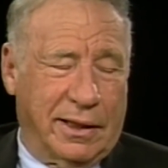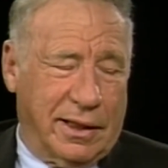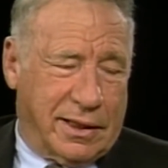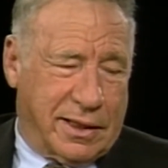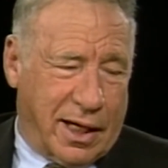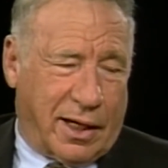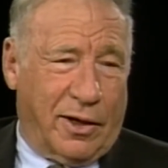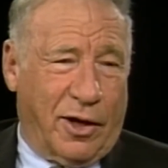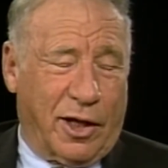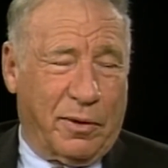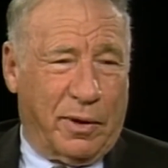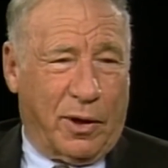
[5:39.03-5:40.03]
And he'd kick
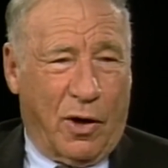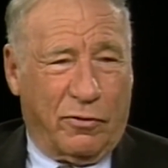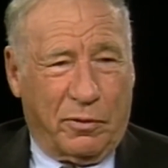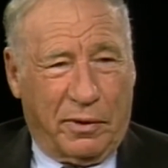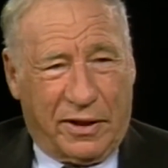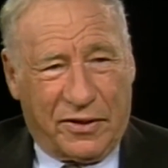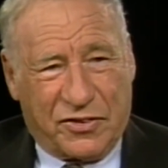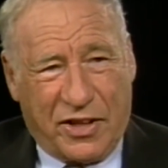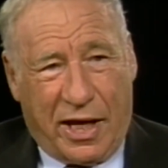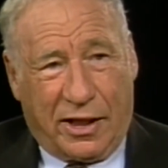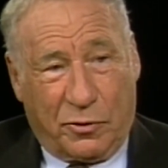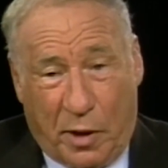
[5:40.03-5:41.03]
another one over with his
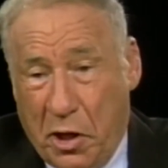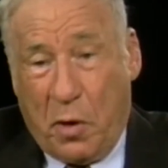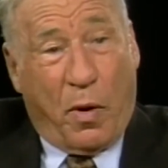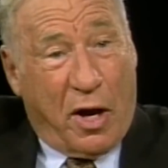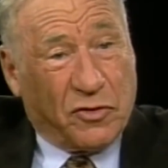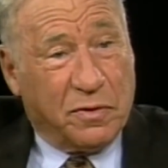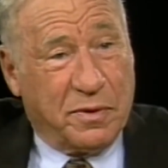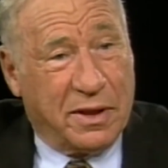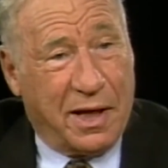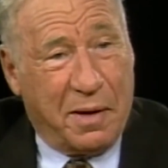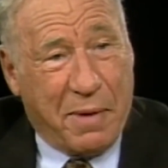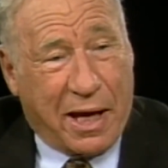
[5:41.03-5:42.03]
sandal. He
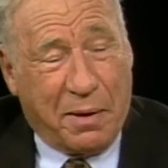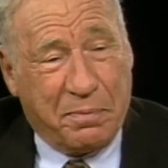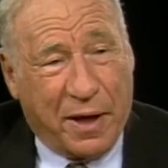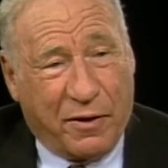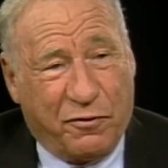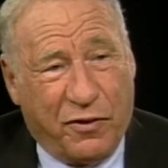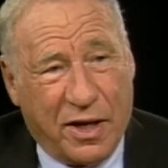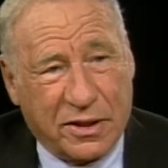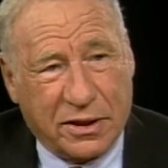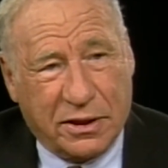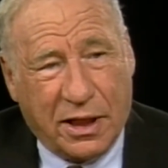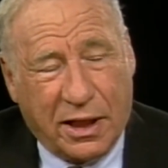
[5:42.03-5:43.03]
didn't make a big
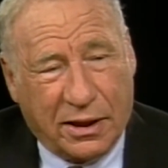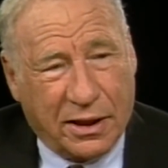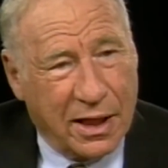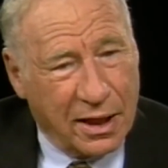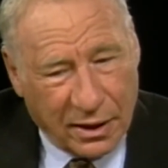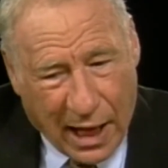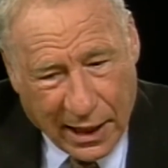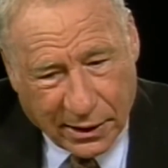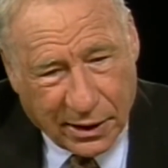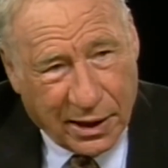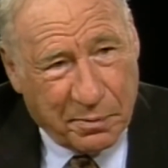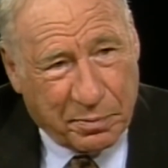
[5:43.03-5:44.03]
fuss. He did it
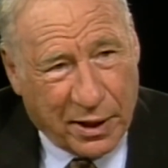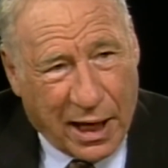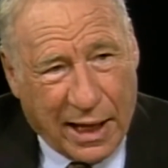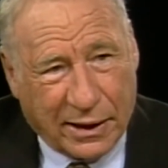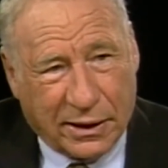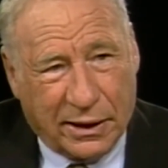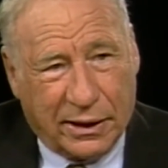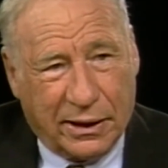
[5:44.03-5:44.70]
lightly and politely.